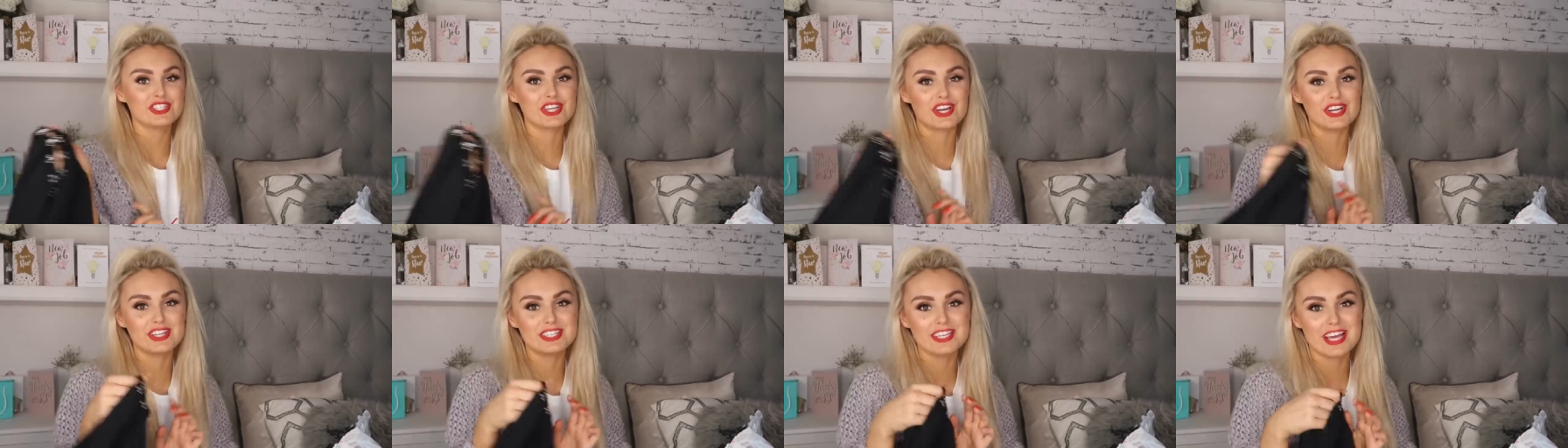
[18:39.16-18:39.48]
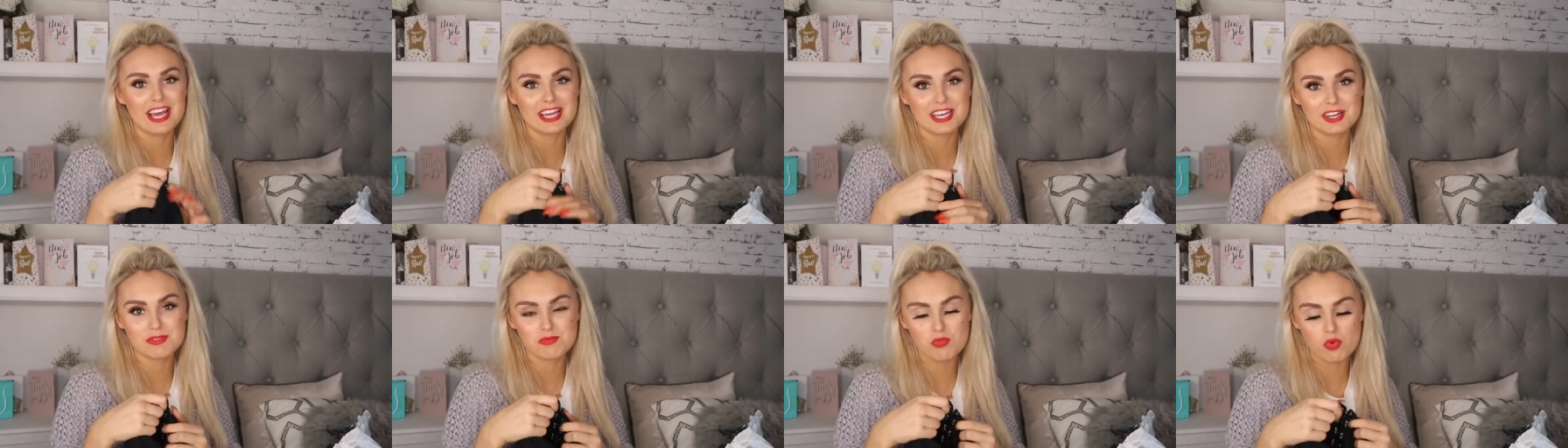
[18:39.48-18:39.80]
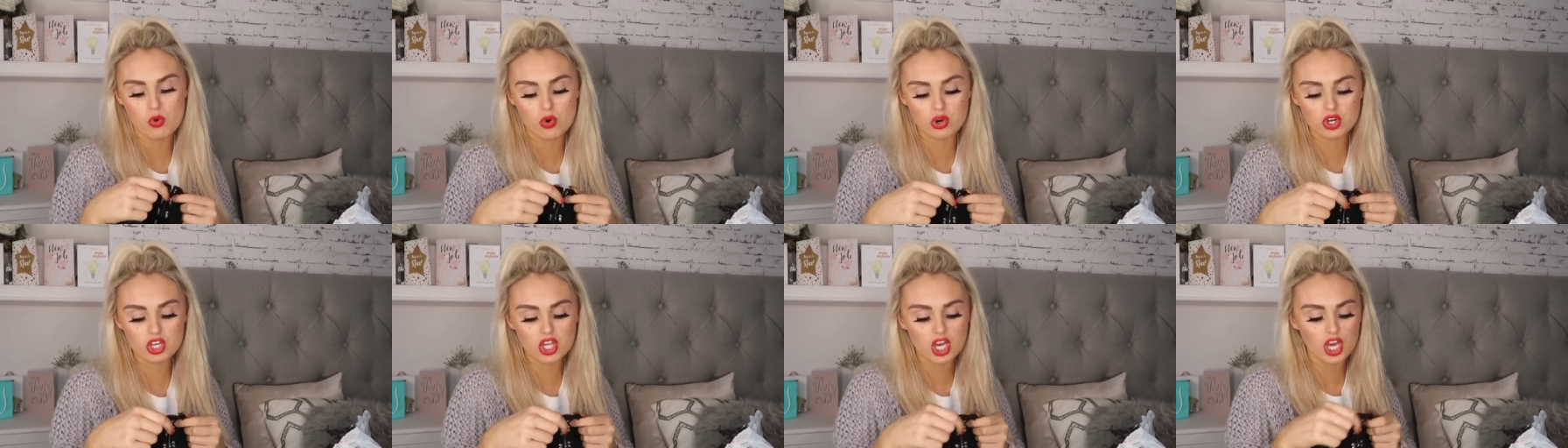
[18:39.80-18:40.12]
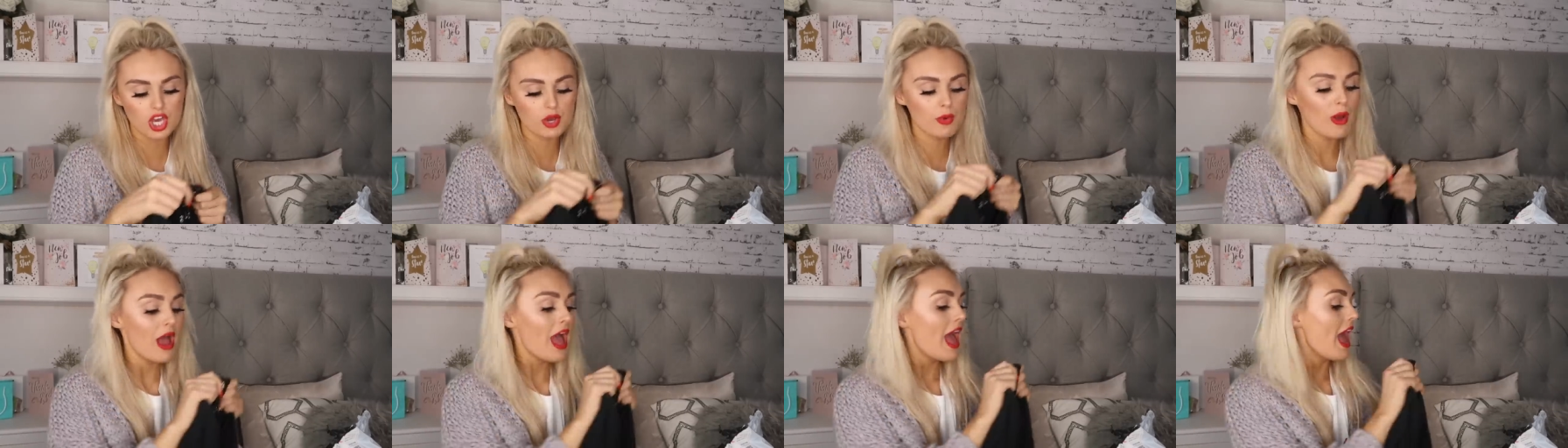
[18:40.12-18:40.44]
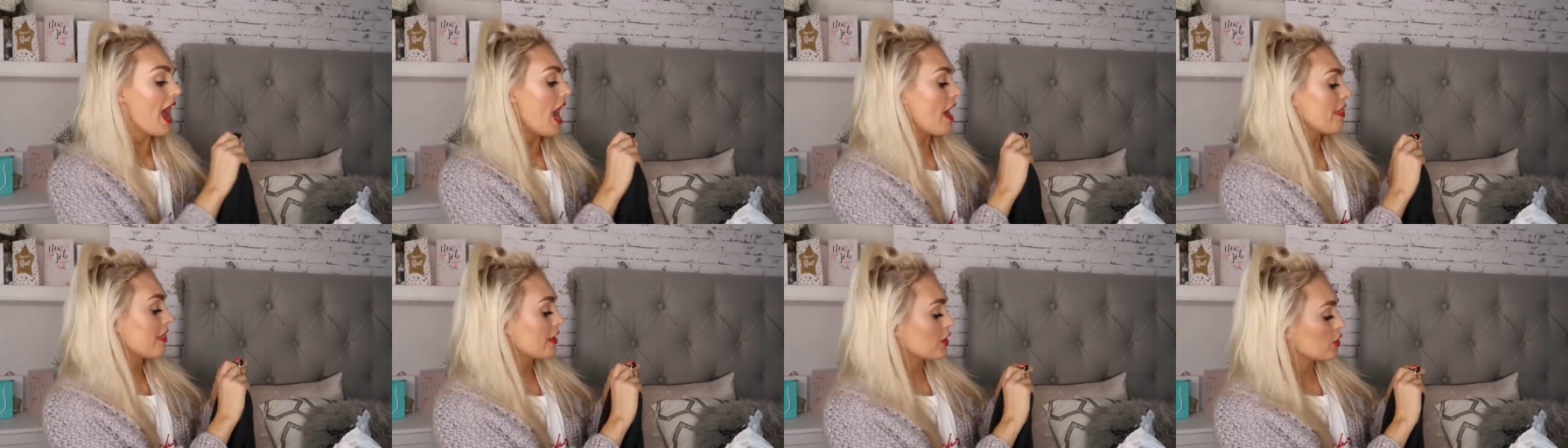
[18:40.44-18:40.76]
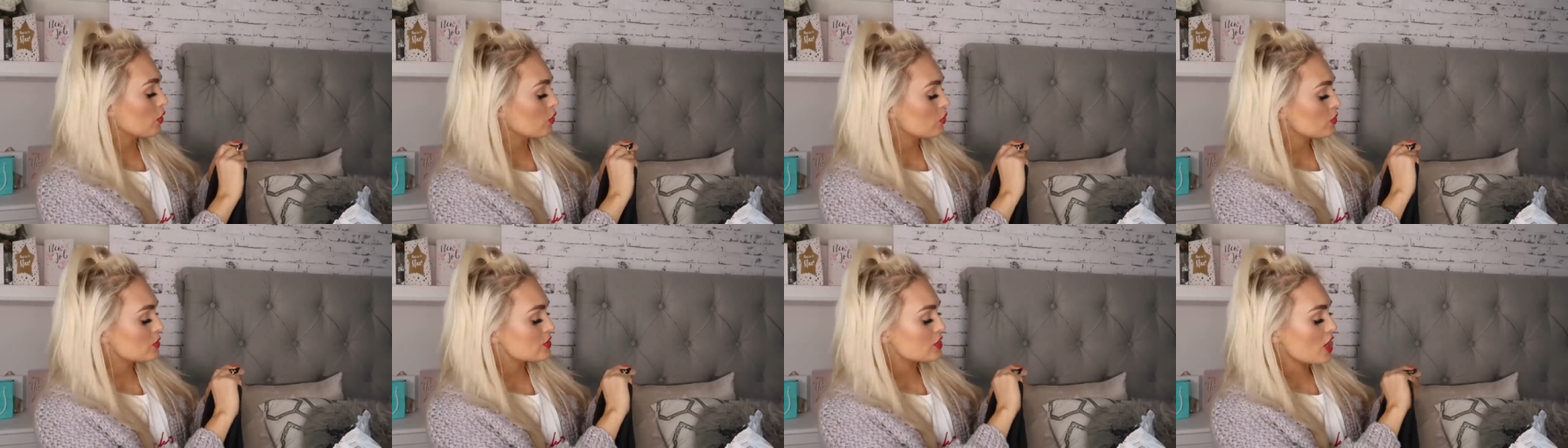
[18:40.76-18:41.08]
Don't say I didn't warn you. And
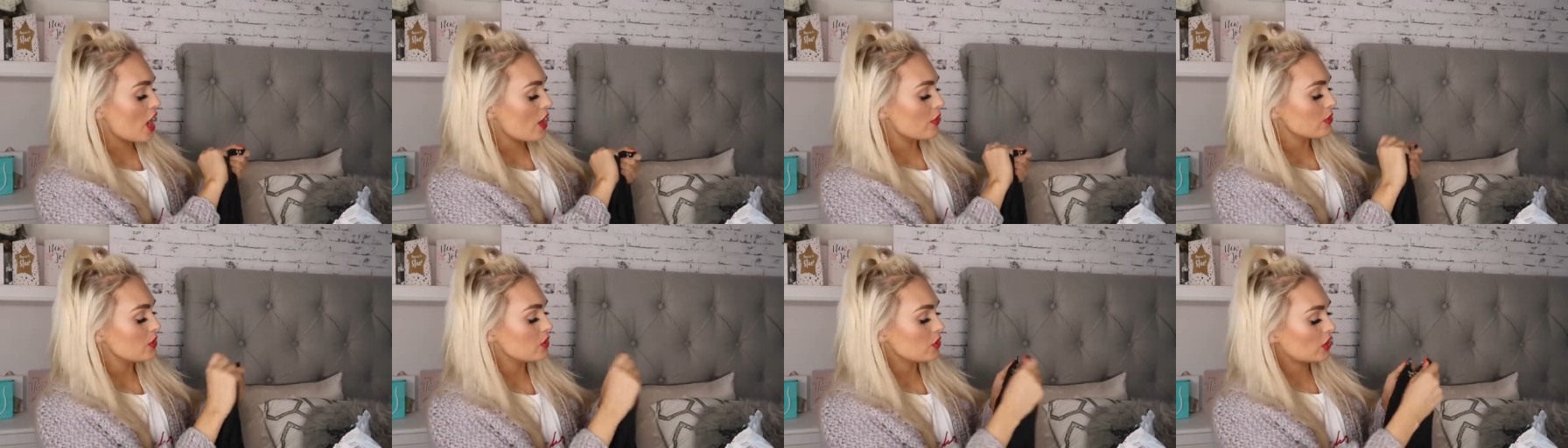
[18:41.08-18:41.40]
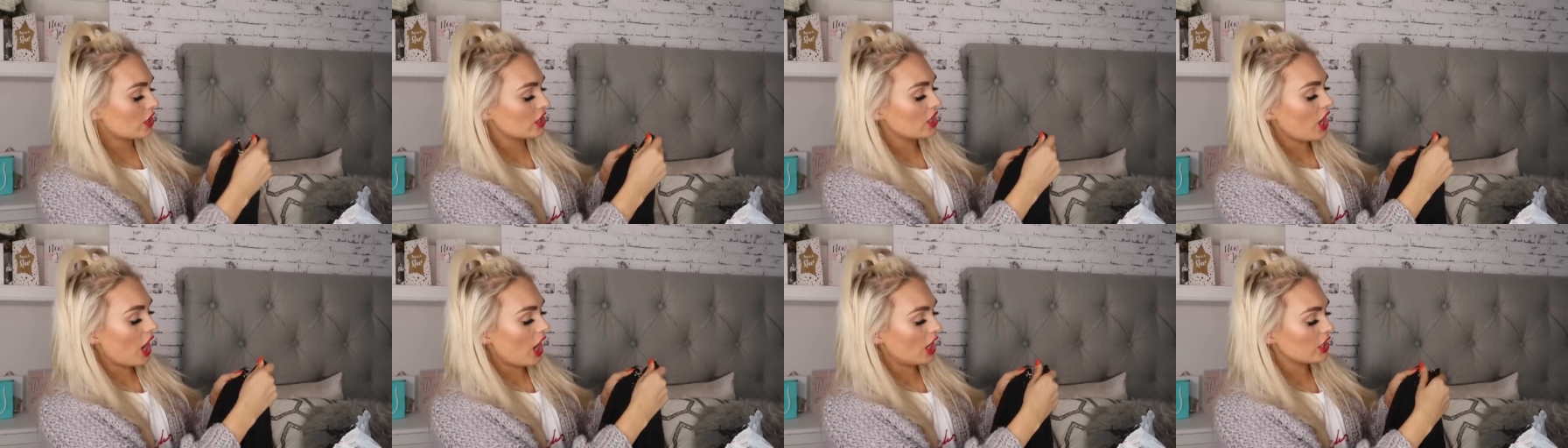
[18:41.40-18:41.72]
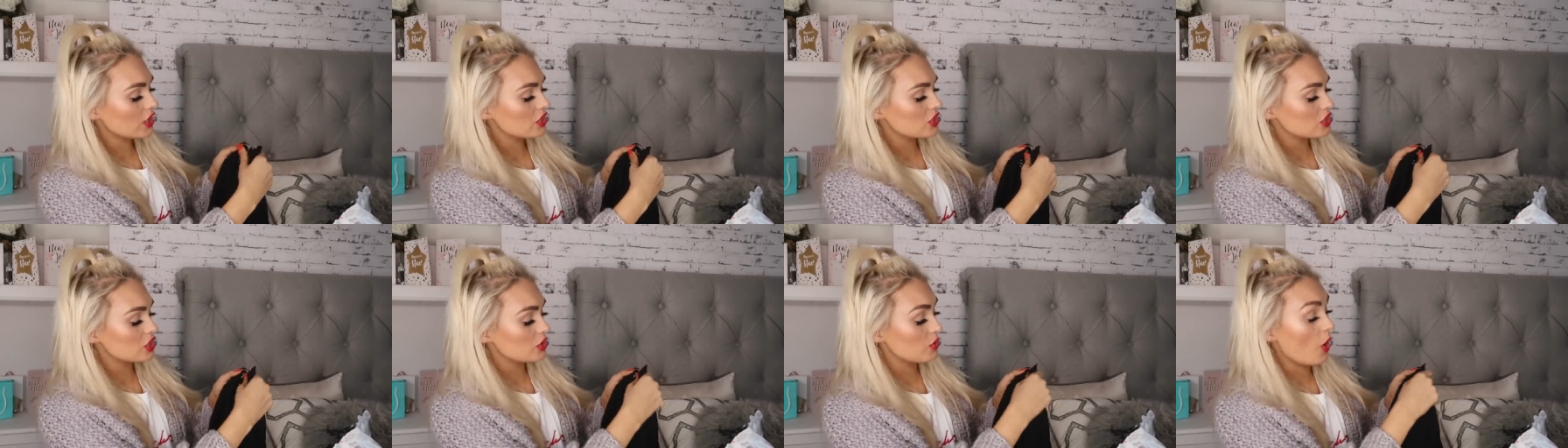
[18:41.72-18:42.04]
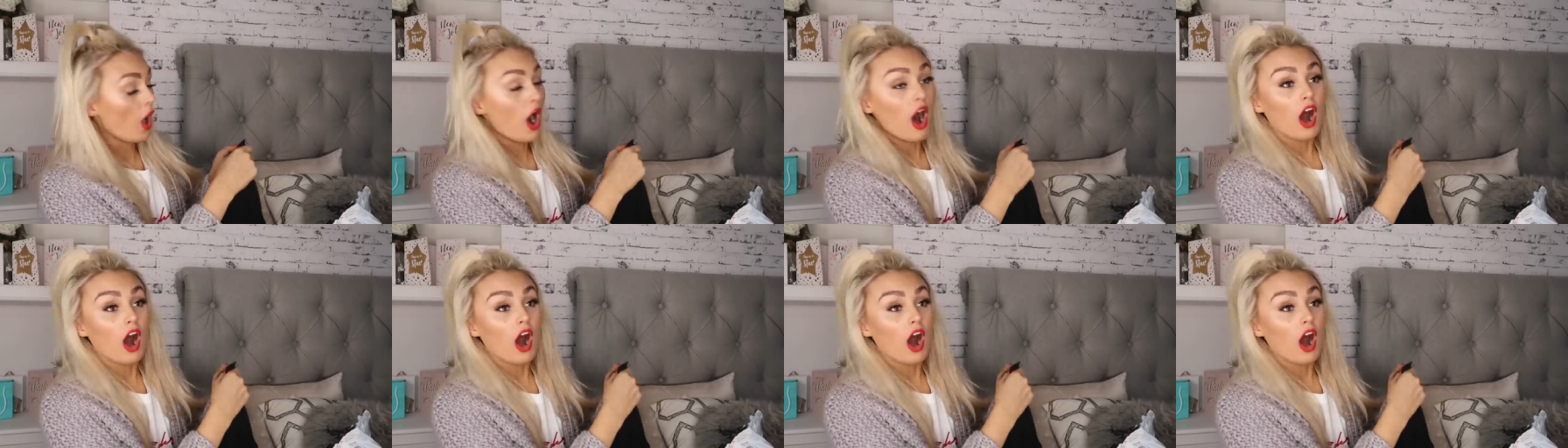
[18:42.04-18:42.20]
then also you can undo,